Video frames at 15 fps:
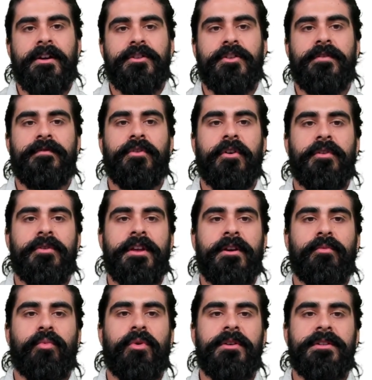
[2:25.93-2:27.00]
So you've got to
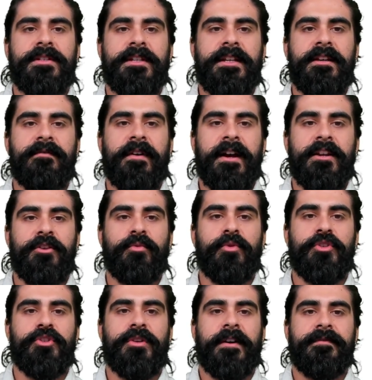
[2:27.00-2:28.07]
think, what t value
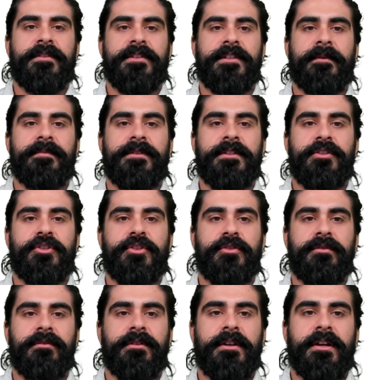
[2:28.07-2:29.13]
would you have to
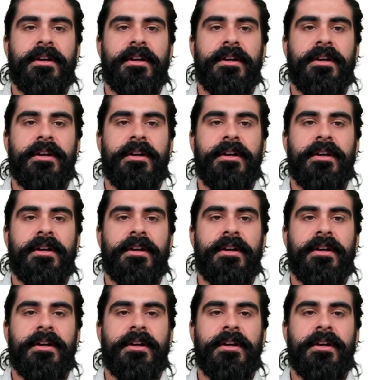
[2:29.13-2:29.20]
substitute